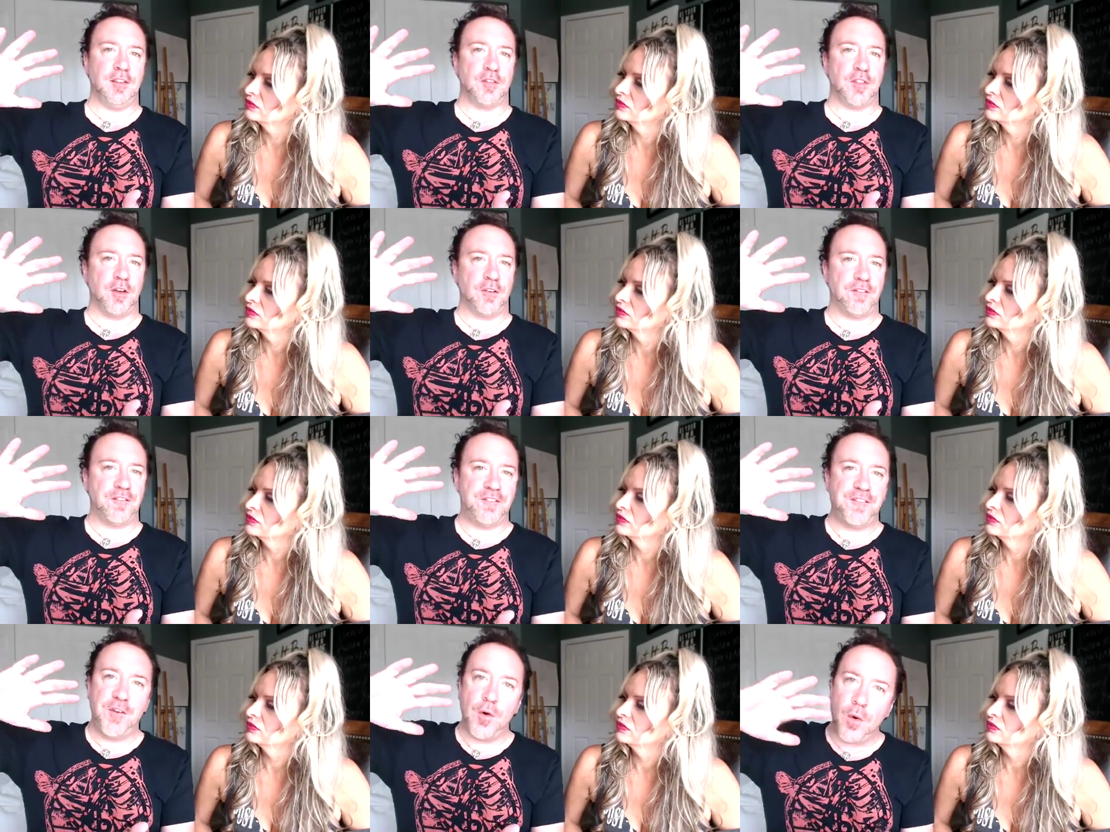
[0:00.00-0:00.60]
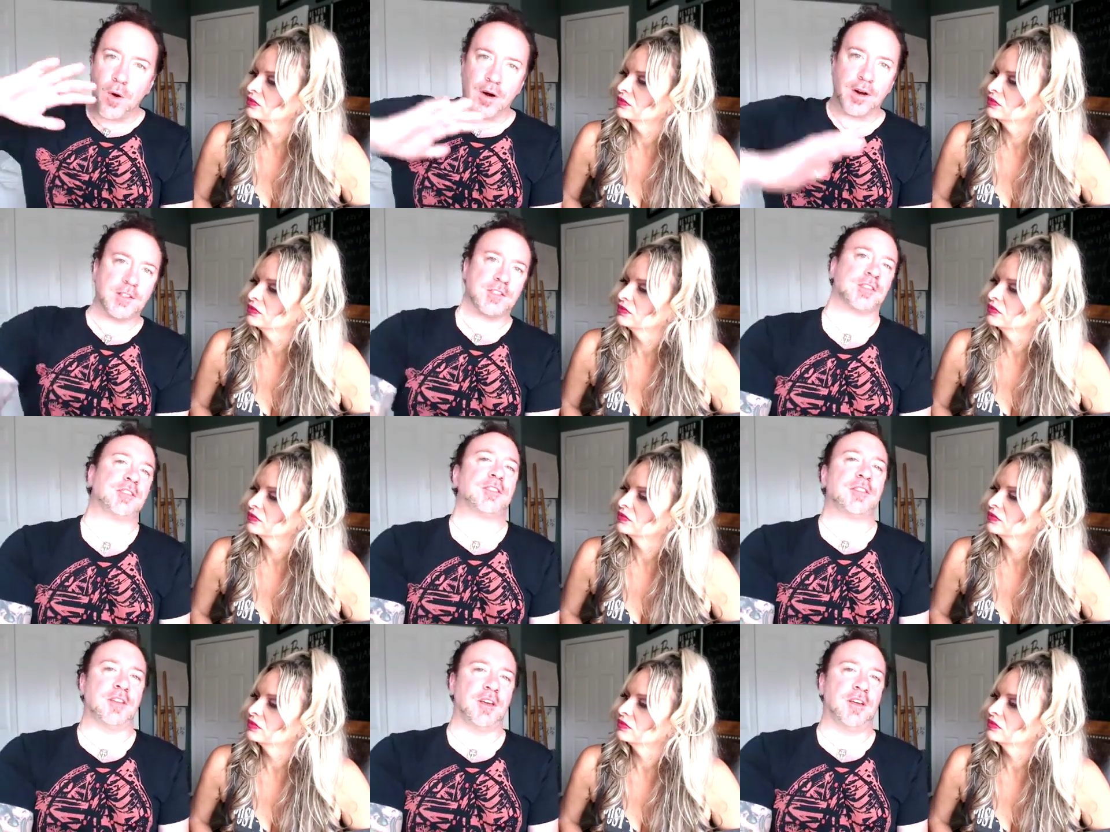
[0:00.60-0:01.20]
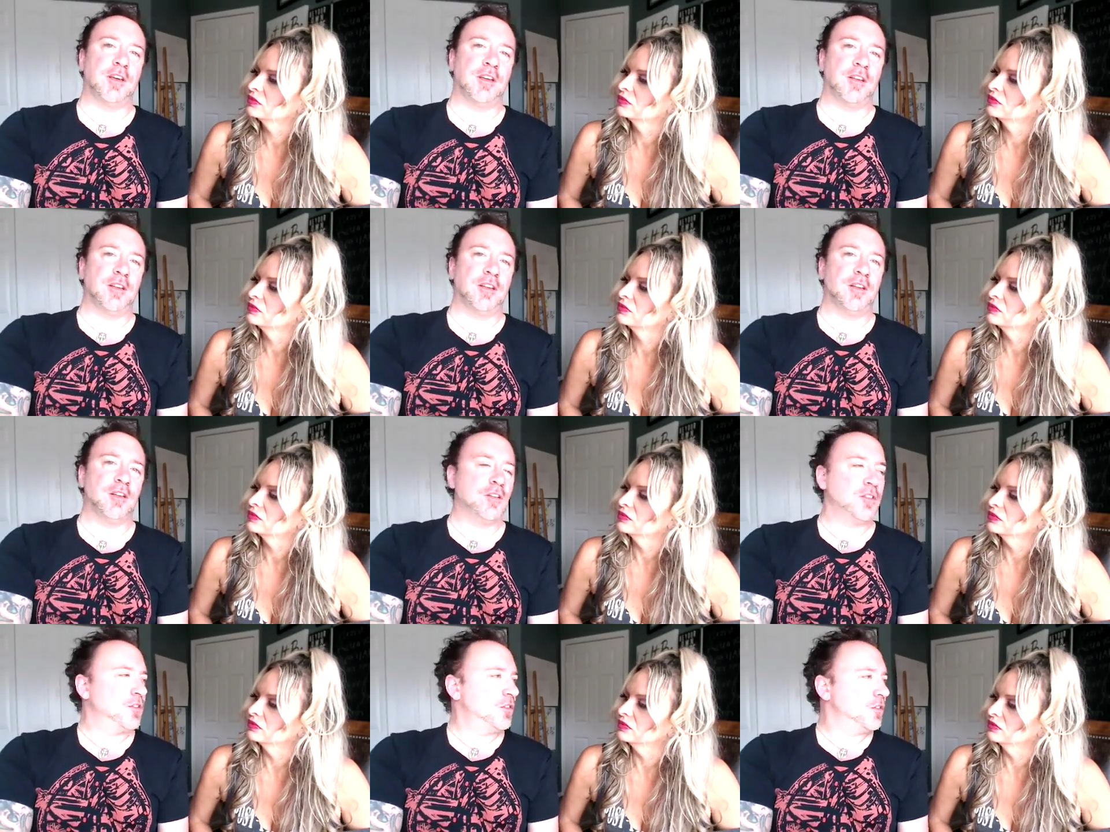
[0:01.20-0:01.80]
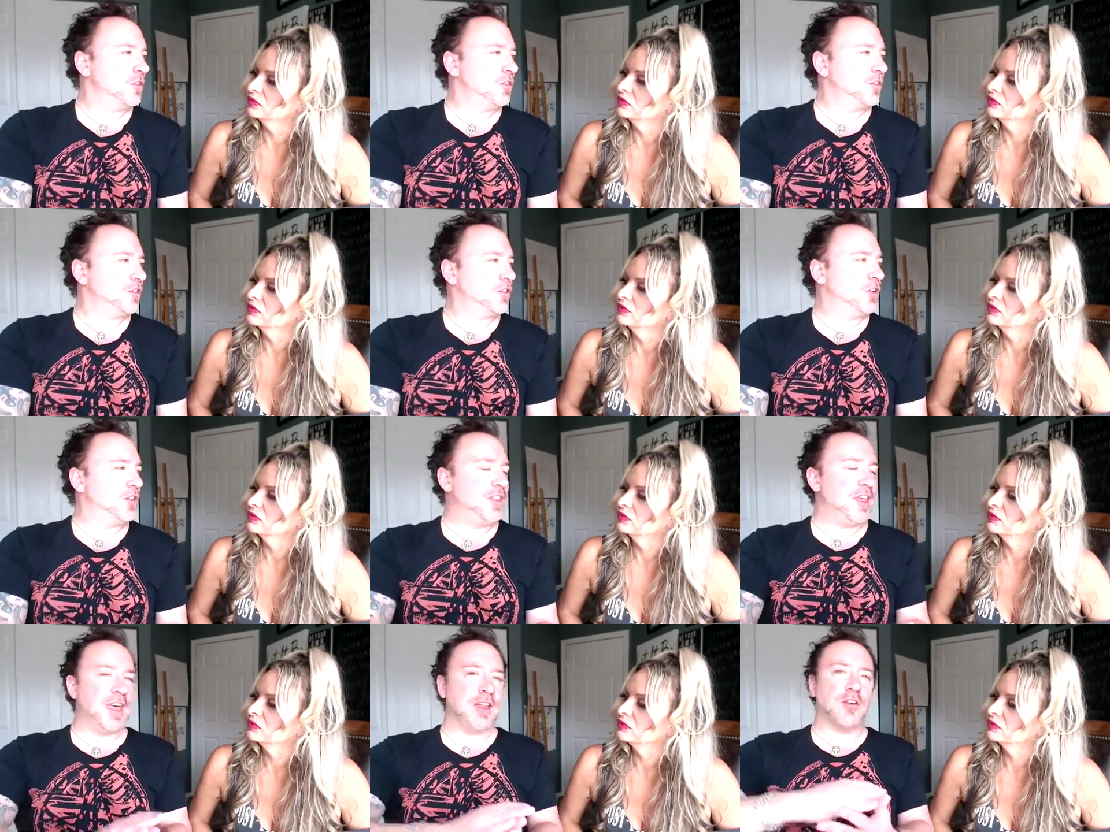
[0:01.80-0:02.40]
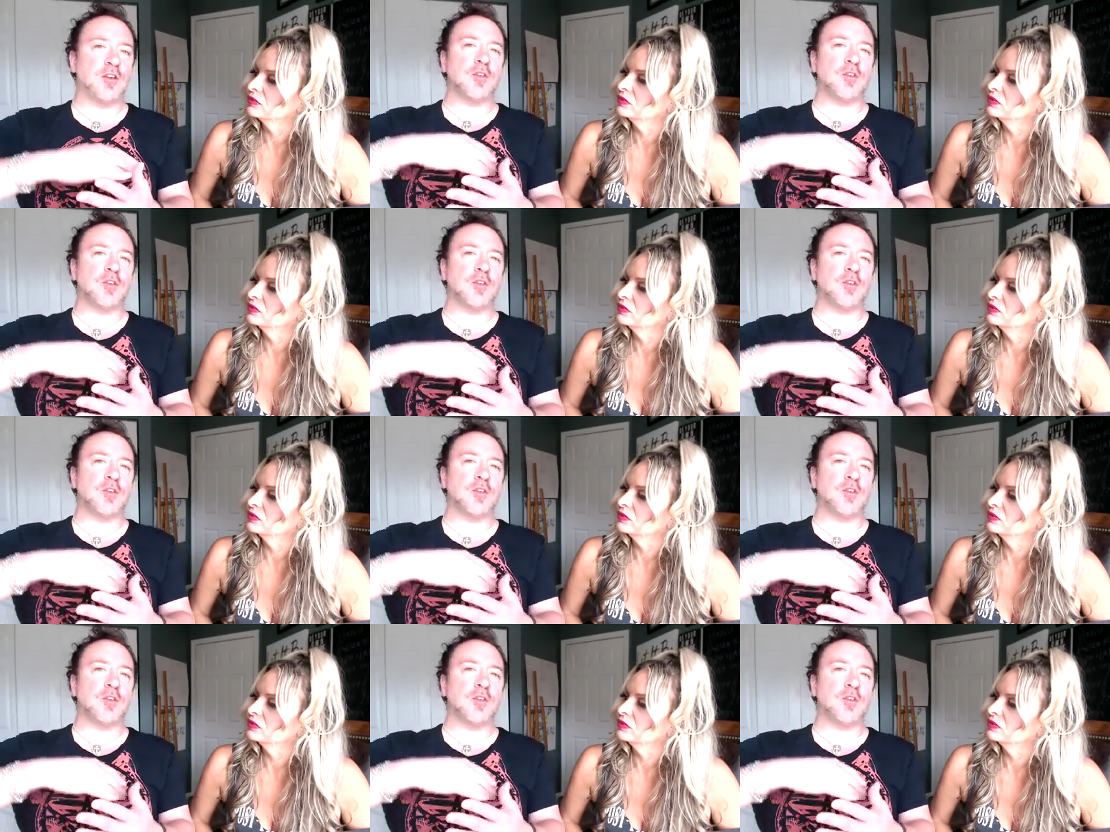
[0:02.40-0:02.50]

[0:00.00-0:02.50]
Speaker 1: the force mm-hmm. to then